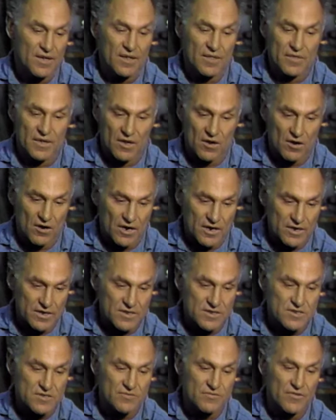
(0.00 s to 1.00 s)
I think art
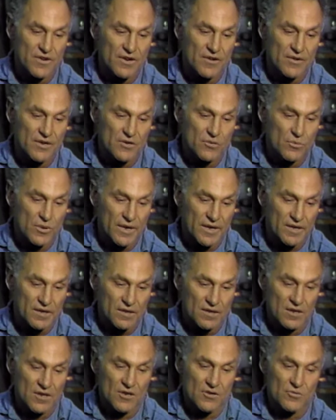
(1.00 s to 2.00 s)
does very
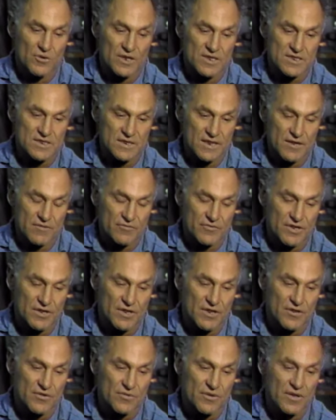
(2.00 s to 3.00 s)
well when it's left
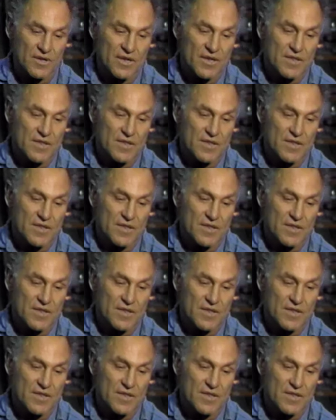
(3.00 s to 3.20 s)
alone.